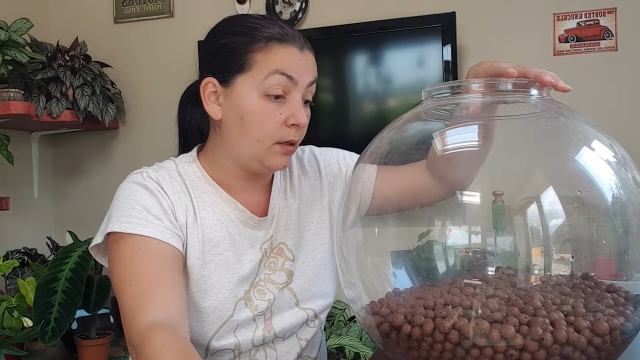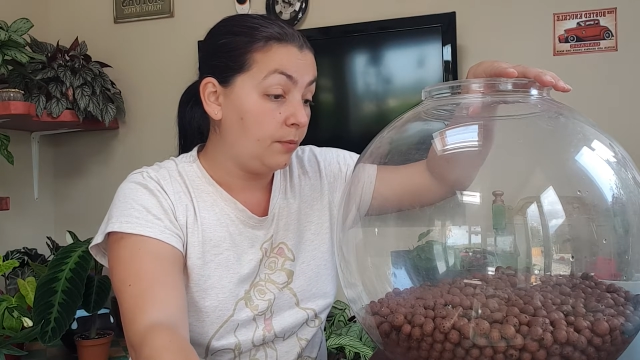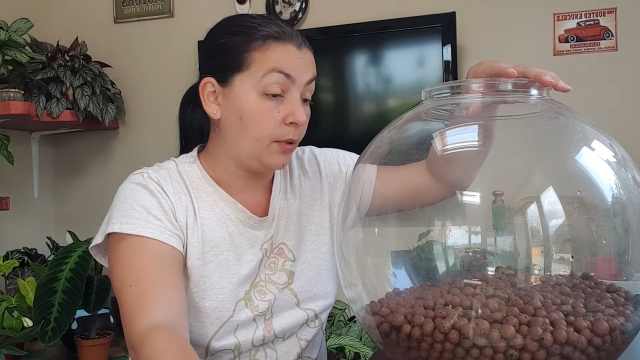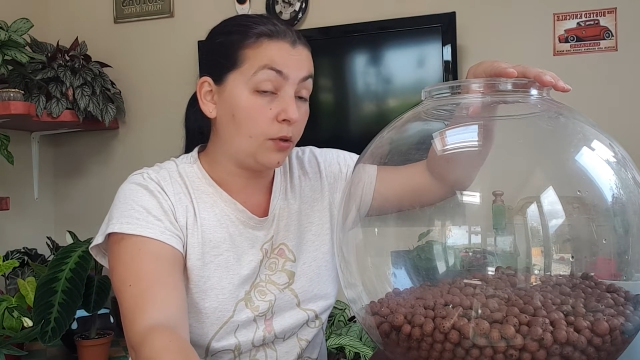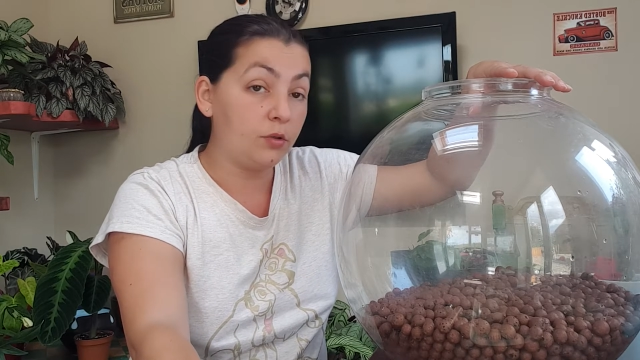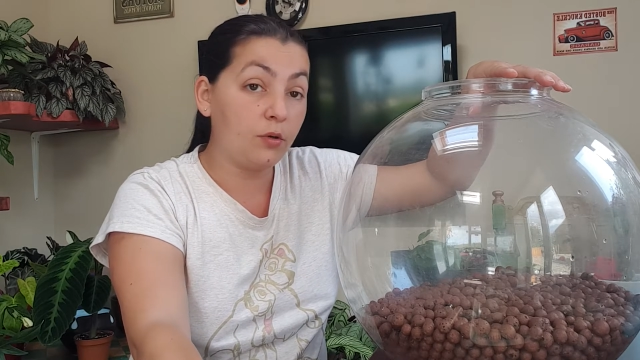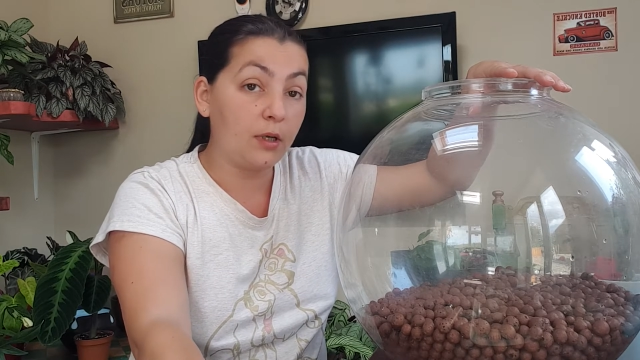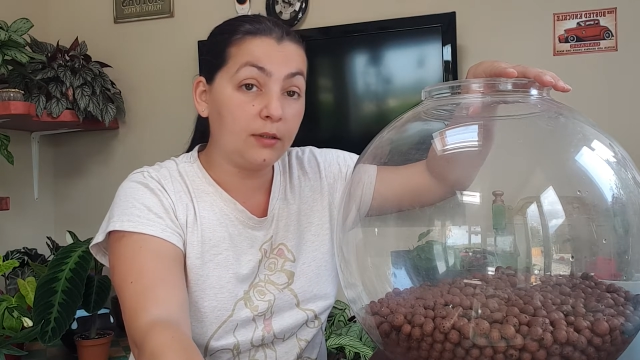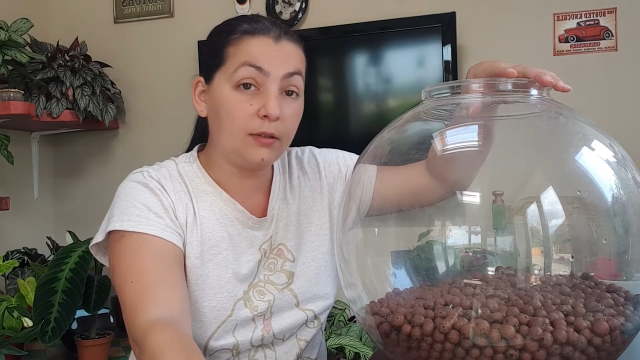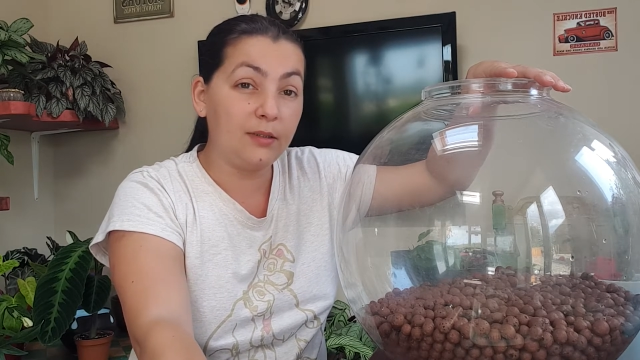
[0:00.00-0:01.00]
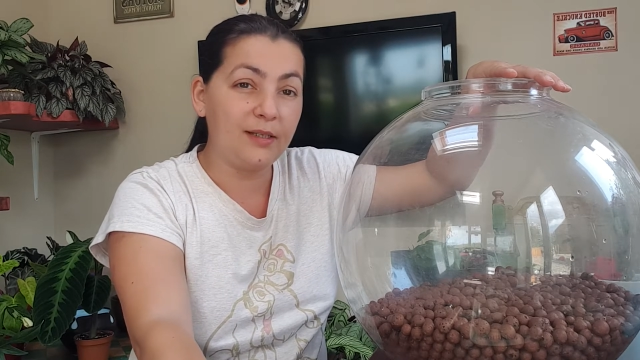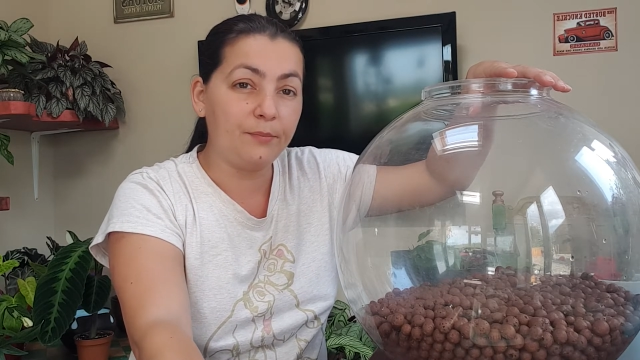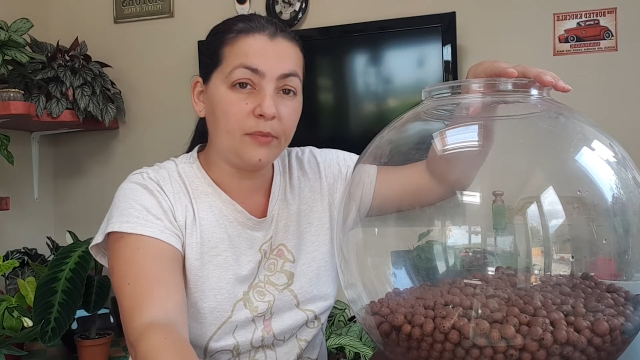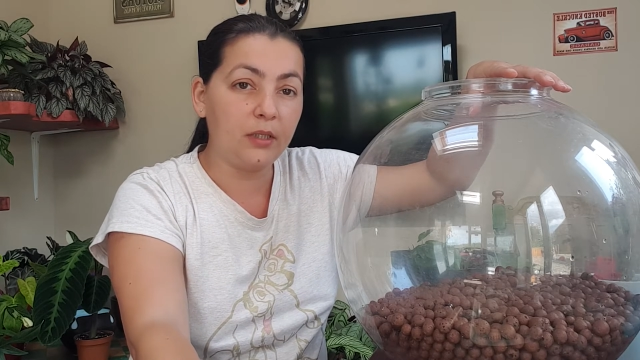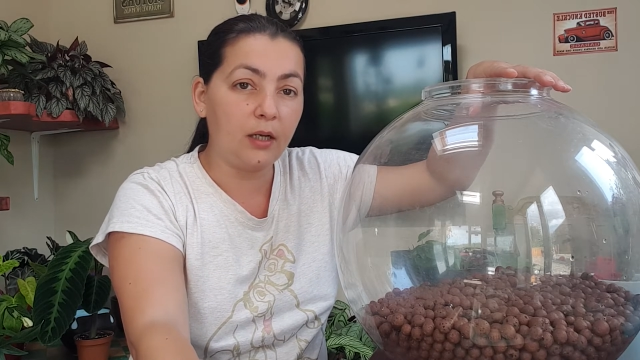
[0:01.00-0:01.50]
because you can't
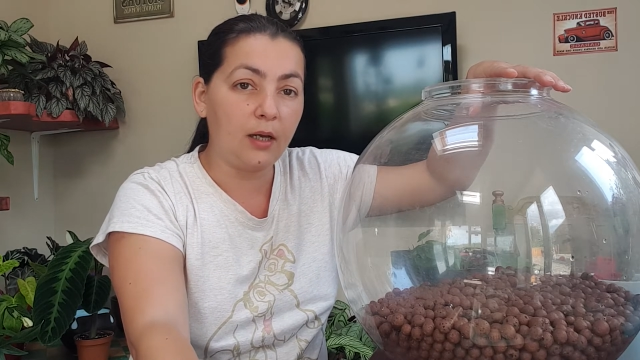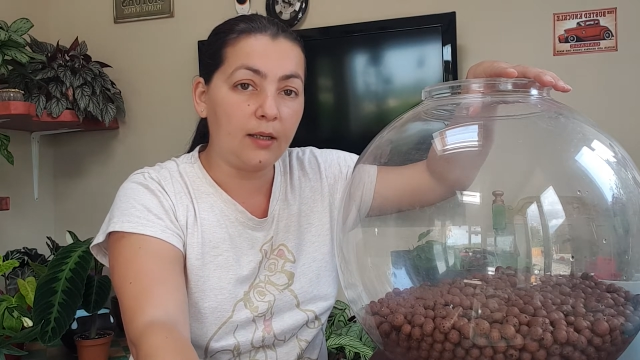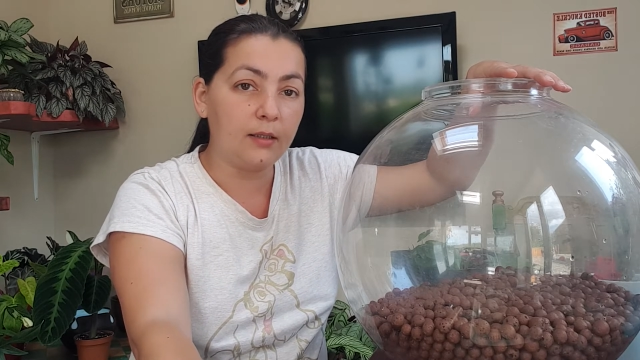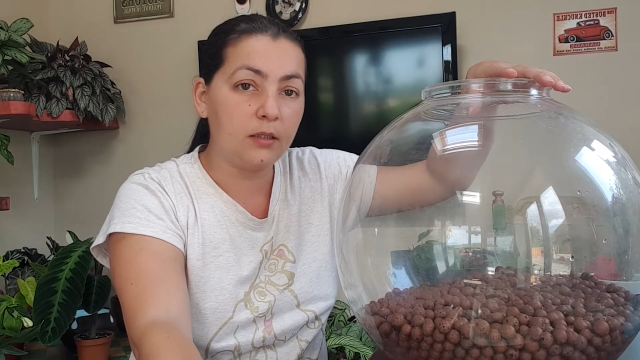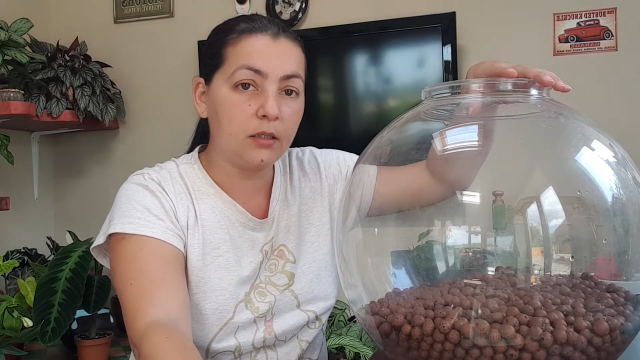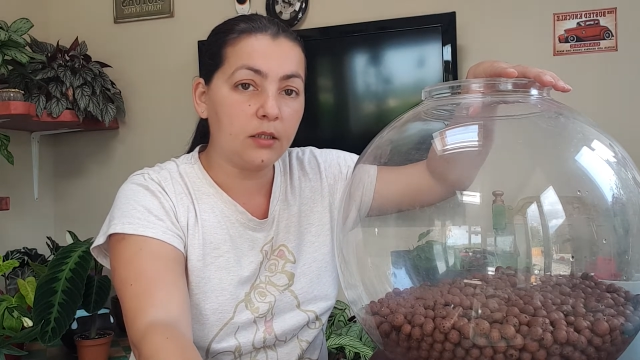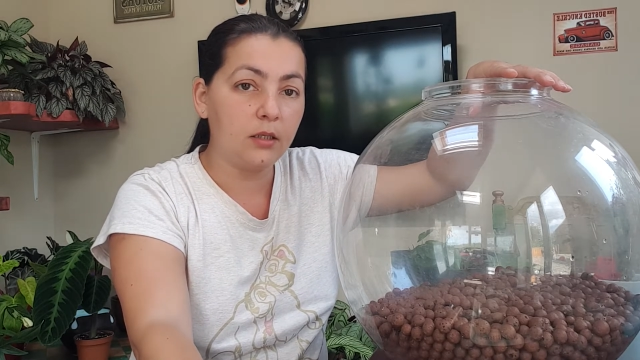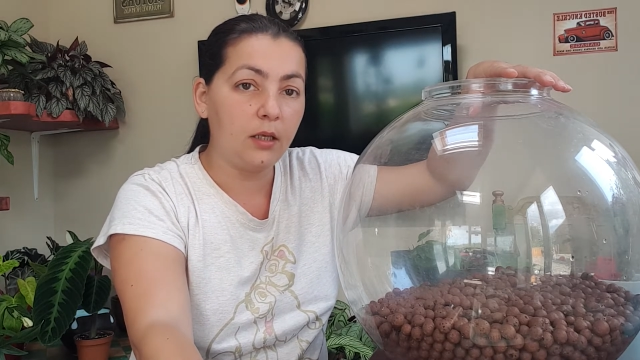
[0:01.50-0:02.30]
dim the light,